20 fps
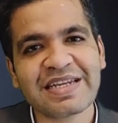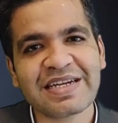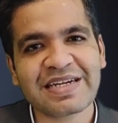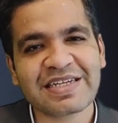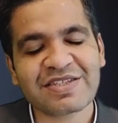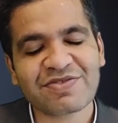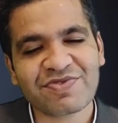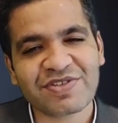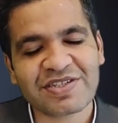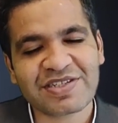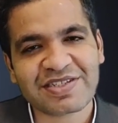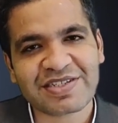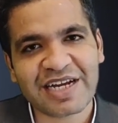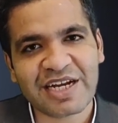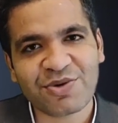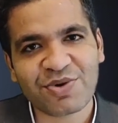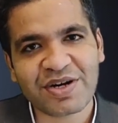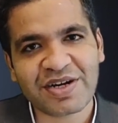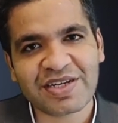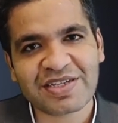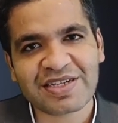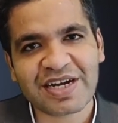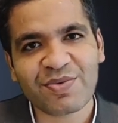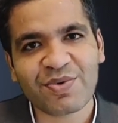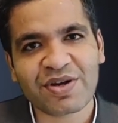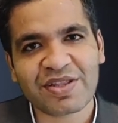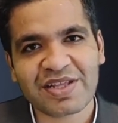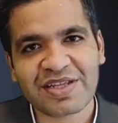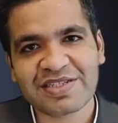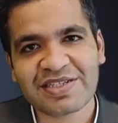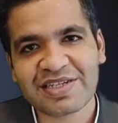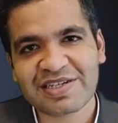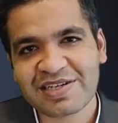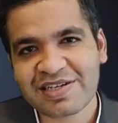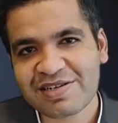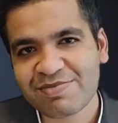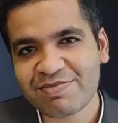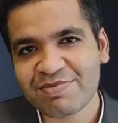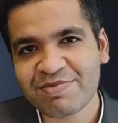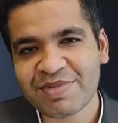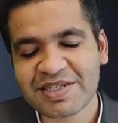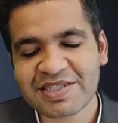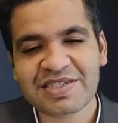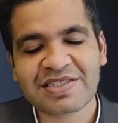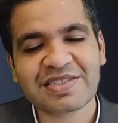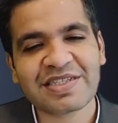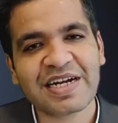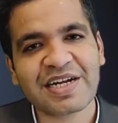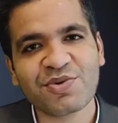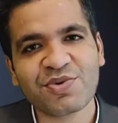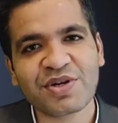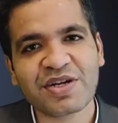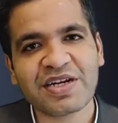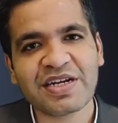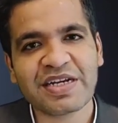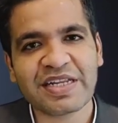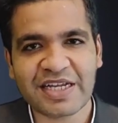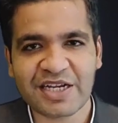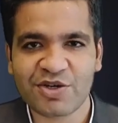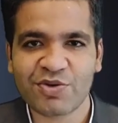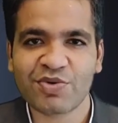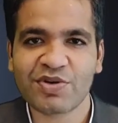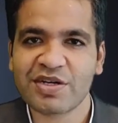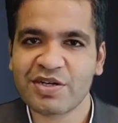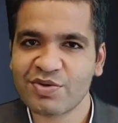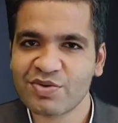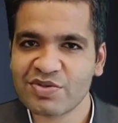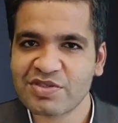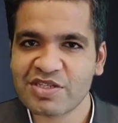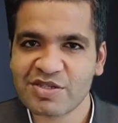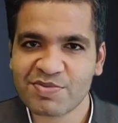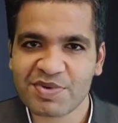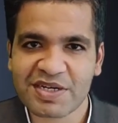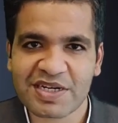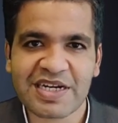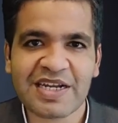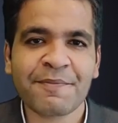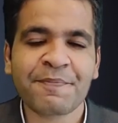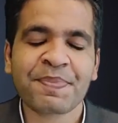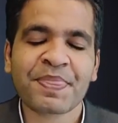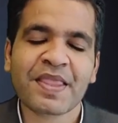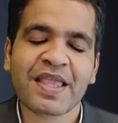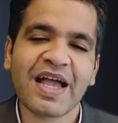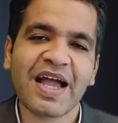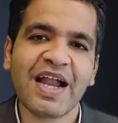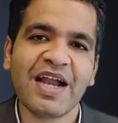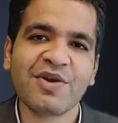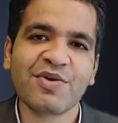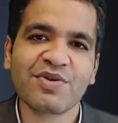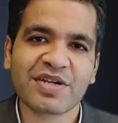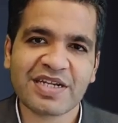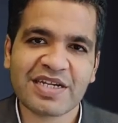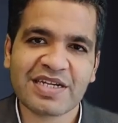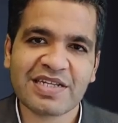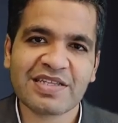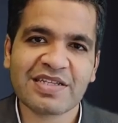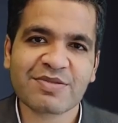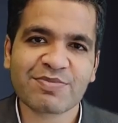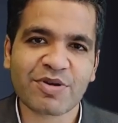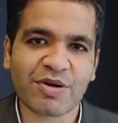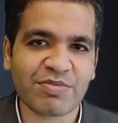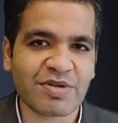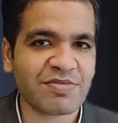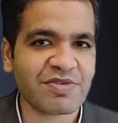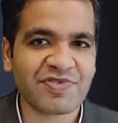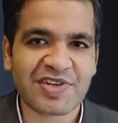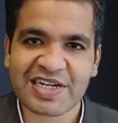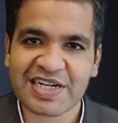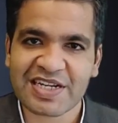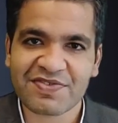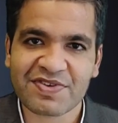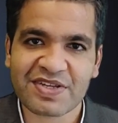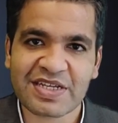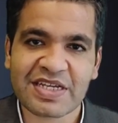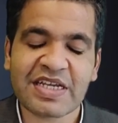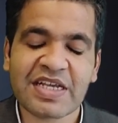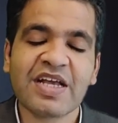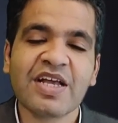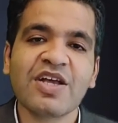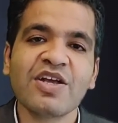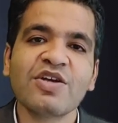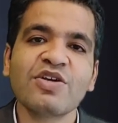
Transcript: let us first try to understand what are the general measures that you can take to reduce the spread and to treat this problem effectively.